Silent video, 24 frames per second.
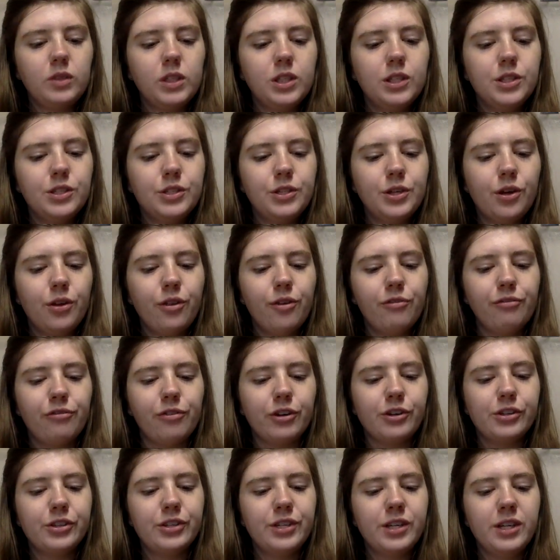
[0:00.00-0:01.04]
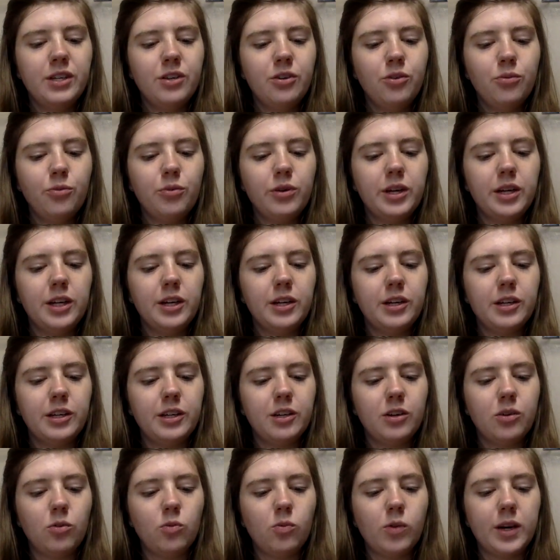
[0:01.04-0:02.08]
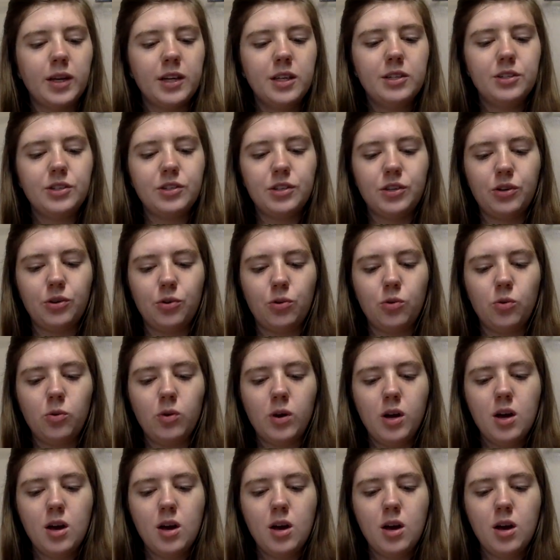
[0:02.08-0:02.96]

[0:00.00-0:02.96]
So the first thing you're going to want to do